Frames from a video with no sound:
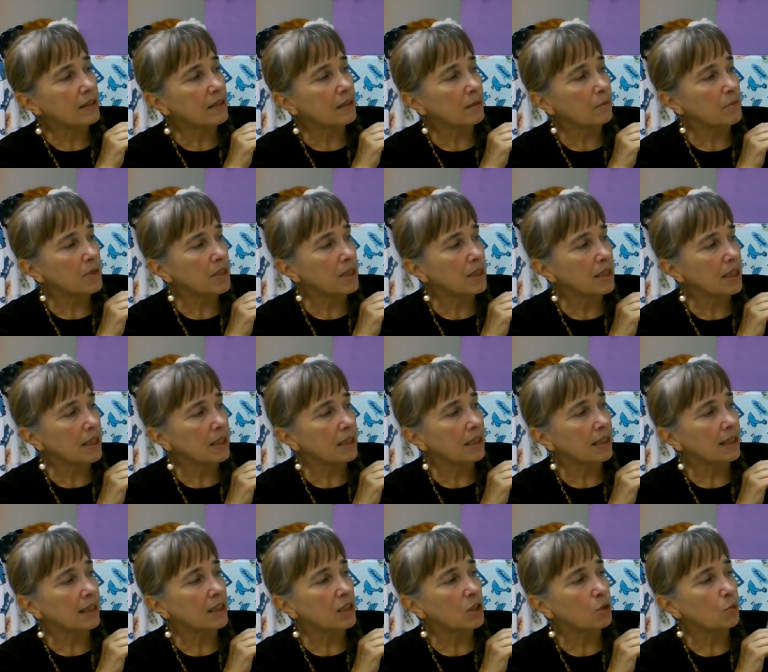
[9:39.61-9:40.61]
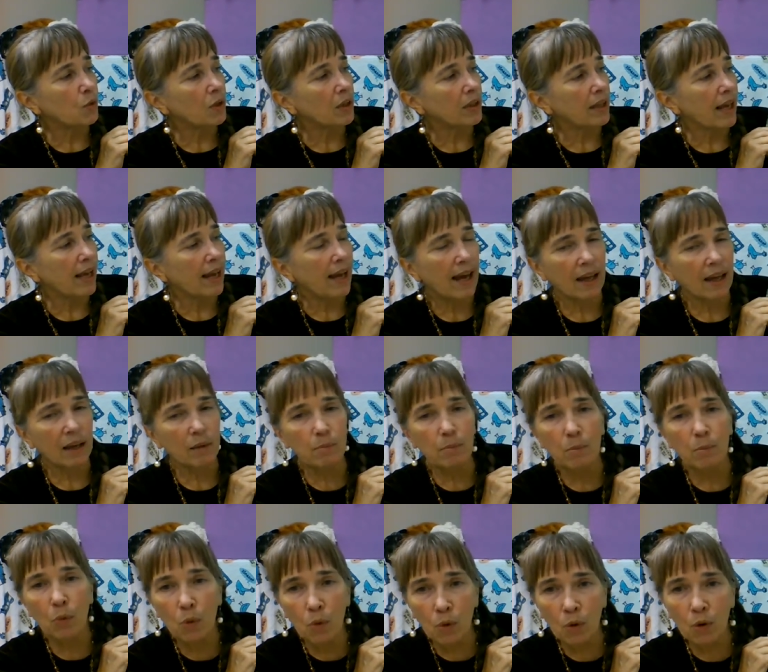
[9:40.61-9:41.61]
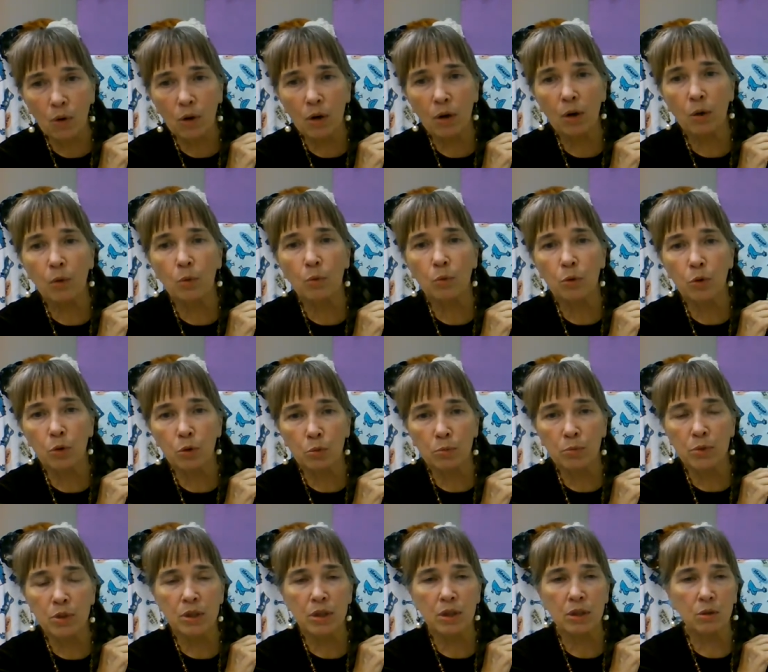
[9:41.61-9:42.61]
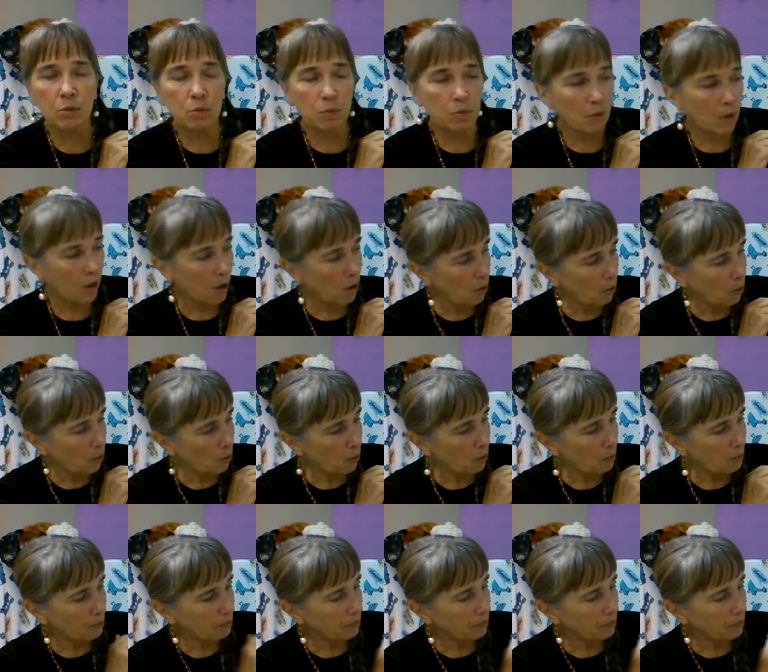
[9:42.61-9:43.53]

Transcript: some seedlings where they had more room to grow.